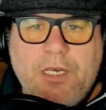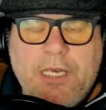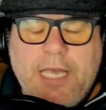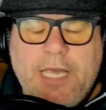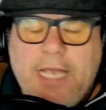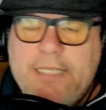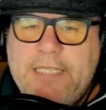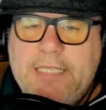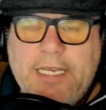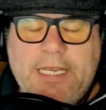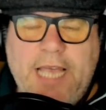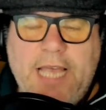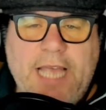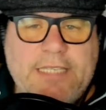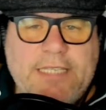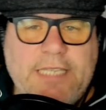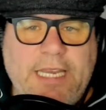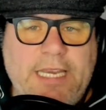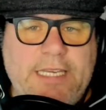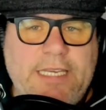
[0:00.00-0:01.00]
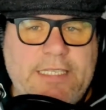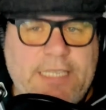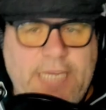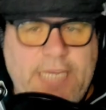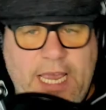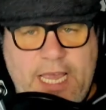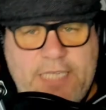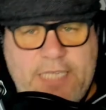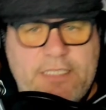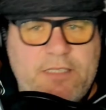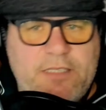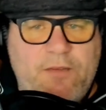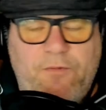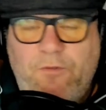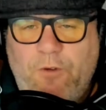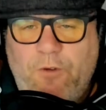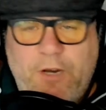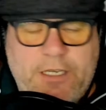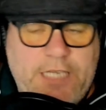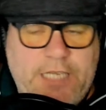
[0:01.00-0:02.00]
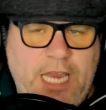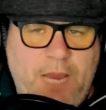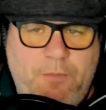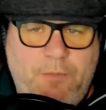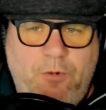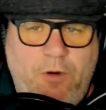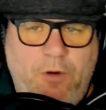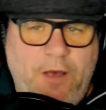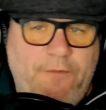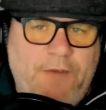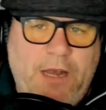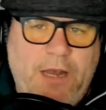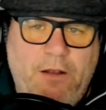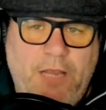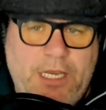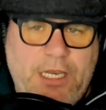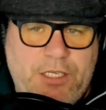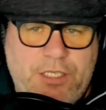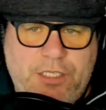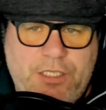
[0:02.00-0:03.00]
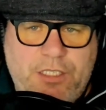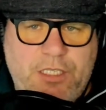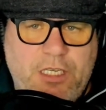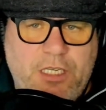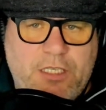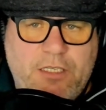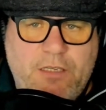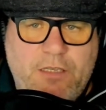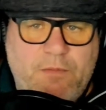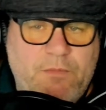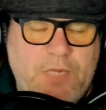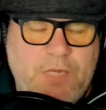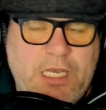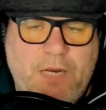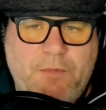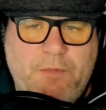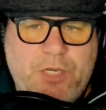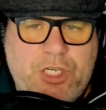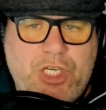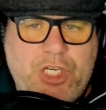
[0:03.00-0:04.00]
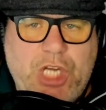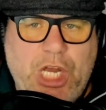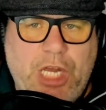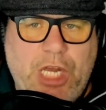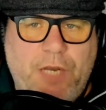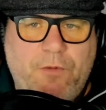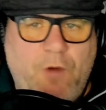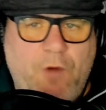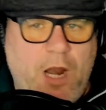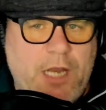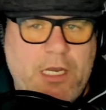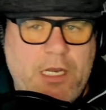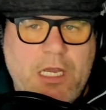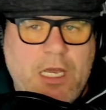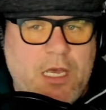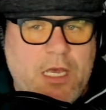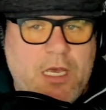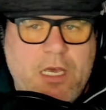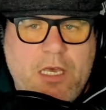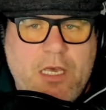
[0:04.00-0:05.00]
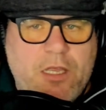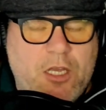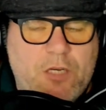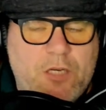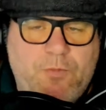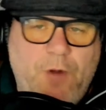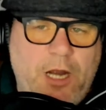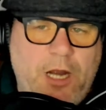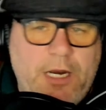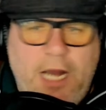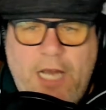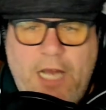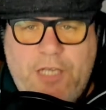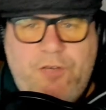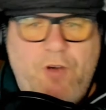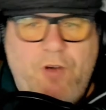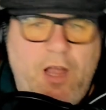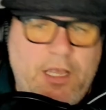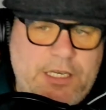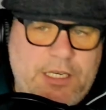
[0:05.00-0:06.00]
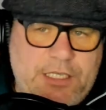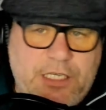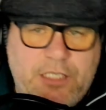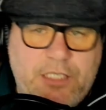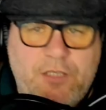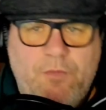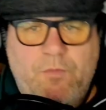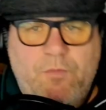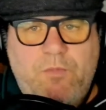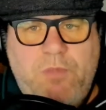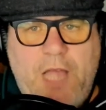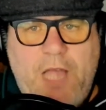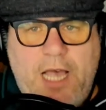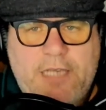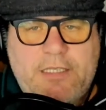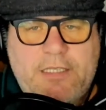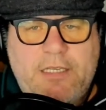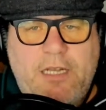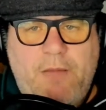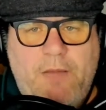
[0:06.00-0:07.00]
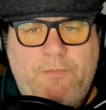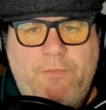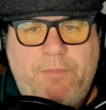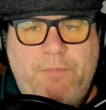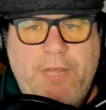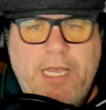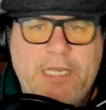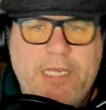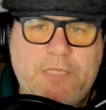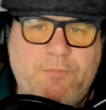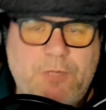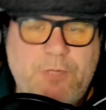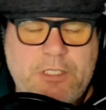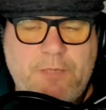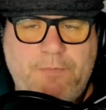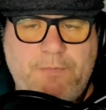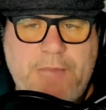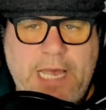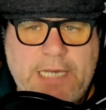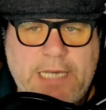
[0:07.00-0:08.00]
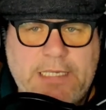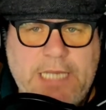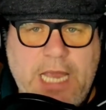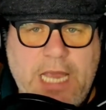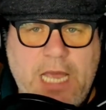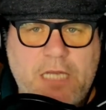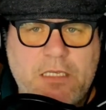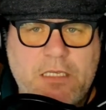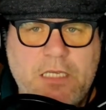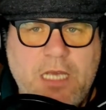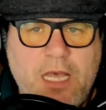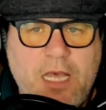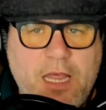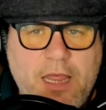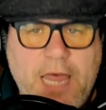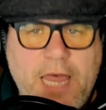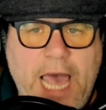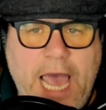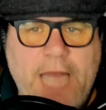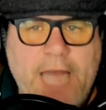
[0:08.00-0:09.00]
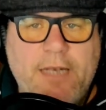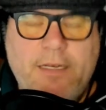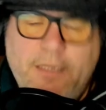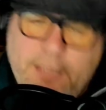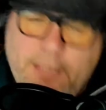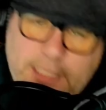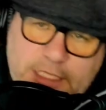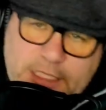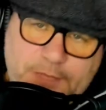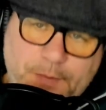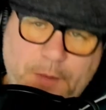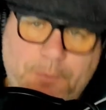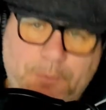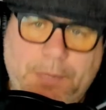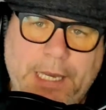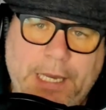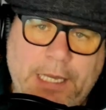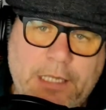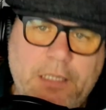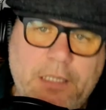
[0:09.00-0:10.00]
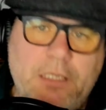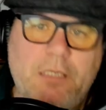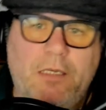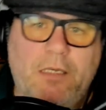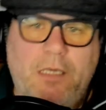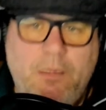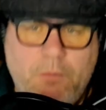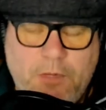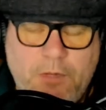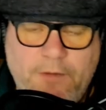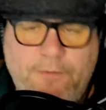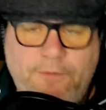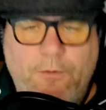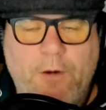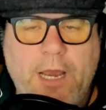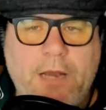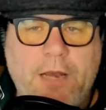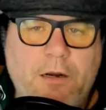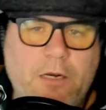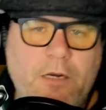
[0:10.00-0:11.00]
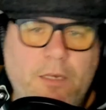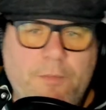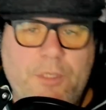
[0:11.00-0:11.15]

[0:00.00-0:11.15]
It's as easy as, for example, a ventilation system in a machine, right? There's probably a hydraulic system, locks it up in place, puts it back down. That needs to be pinned before entering the